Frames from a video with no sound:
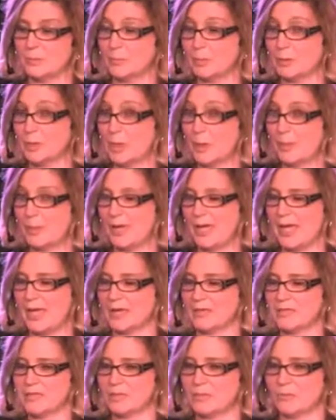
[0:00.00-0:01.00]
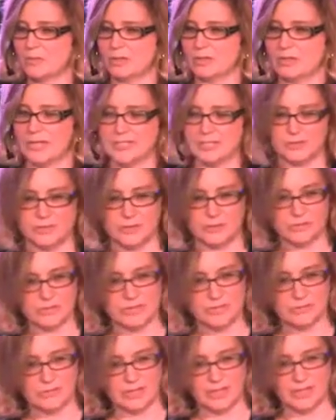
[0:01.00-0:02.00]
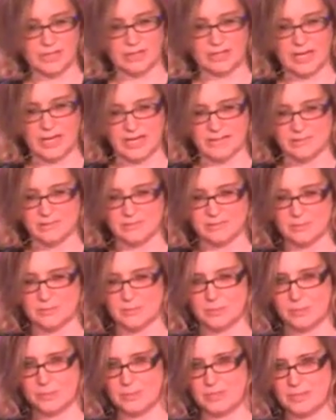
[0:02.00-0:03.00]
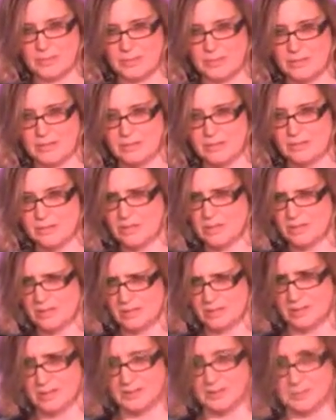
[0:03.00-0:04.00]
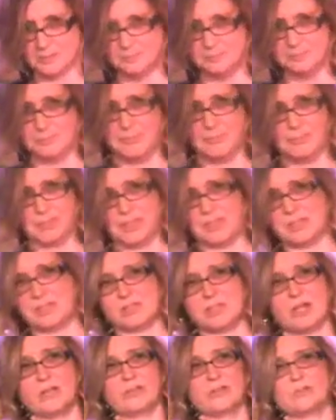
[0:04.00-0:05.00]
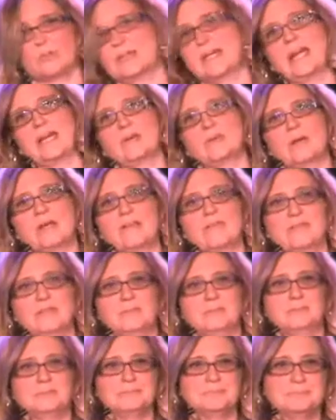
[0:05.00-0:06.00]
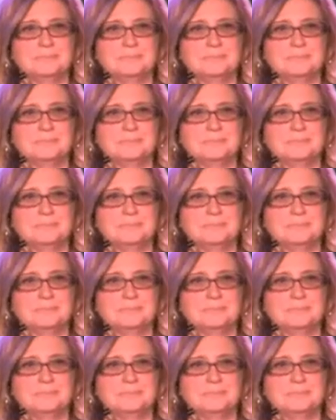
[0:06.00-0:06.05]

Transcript: brew Ommegang because they really liked what they were doing and asked them to brew these beers. This is called Three-Eyed Raven.